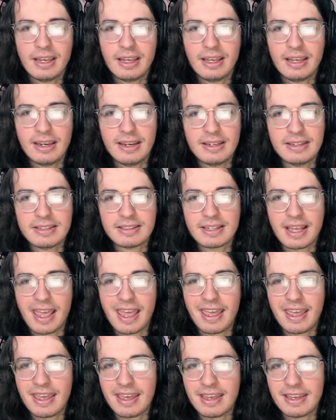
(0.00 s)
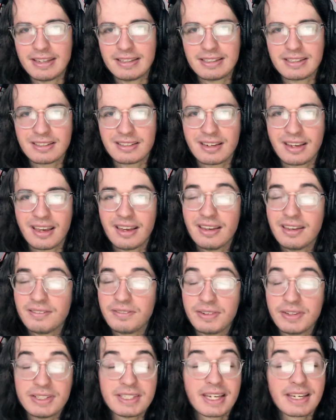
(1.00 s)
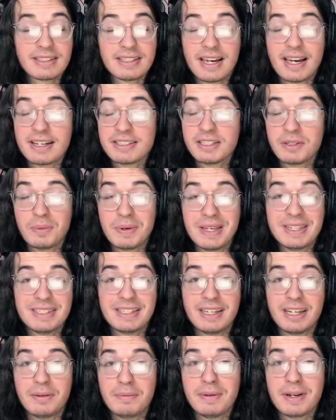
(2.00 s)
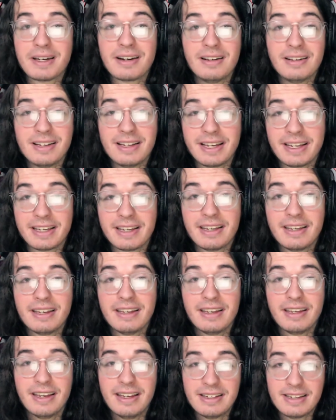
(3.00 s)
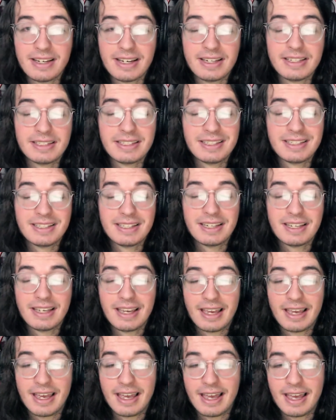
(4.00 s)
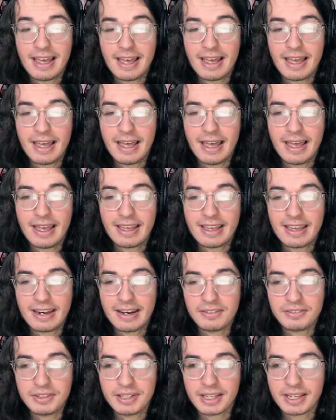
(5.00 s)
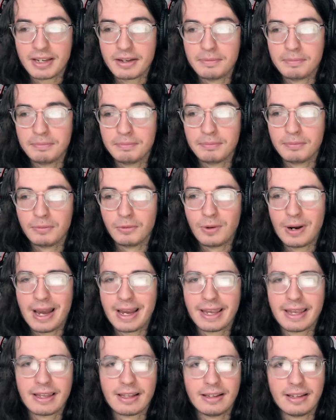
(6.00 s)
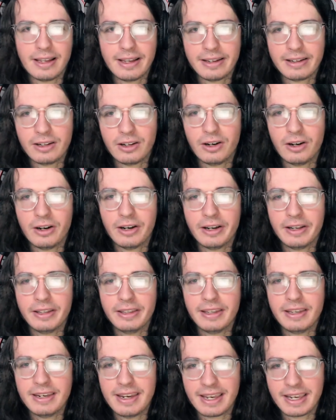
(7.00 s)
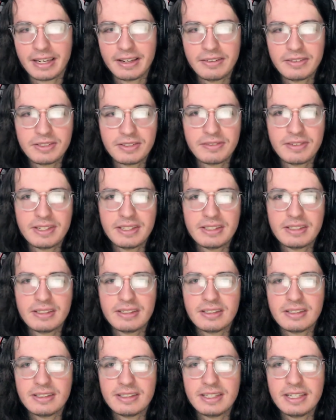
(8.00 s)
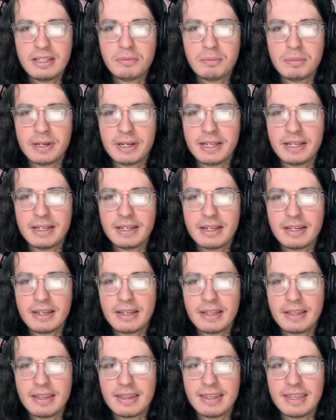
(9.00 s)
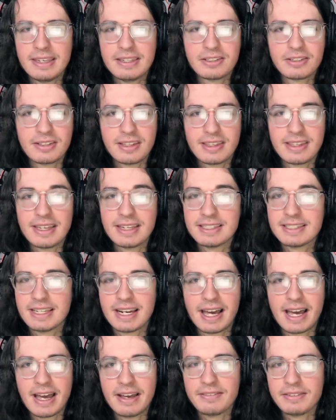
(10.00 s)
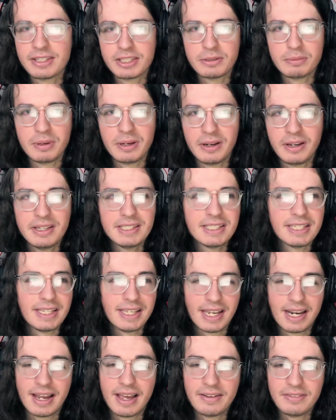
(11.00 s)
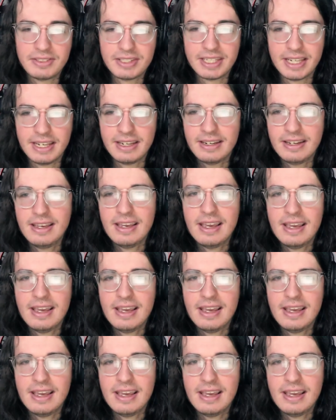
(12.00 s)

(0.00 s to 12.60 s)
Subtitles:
it feels like a toxic wasteland. I'm not gonna lie, it does. And I feel like I'm ragging a lot on the negatives of this scene, but these are the things that I've experienced and that I've seen